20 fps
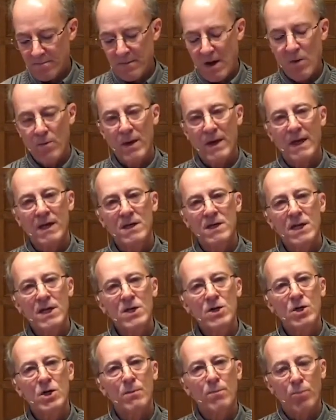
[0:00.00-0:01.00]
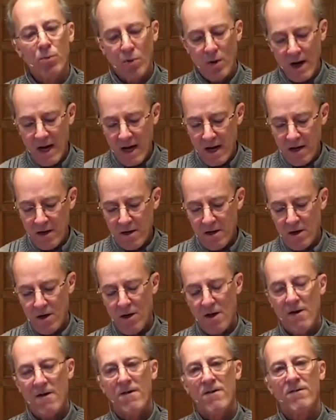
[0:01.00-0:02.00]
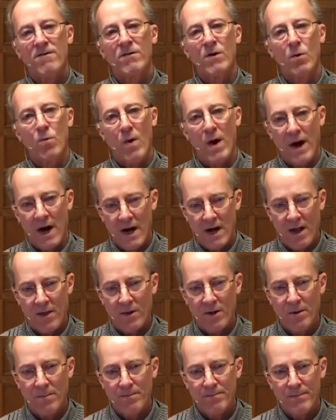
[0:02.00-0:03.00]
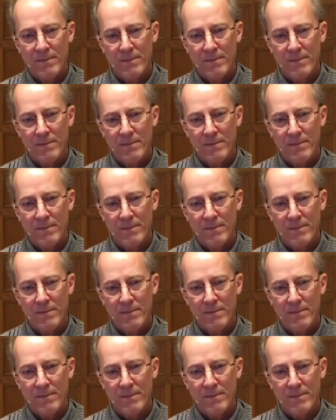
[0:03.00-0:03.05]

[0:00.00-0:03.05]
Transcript: May we continue to pray for one another.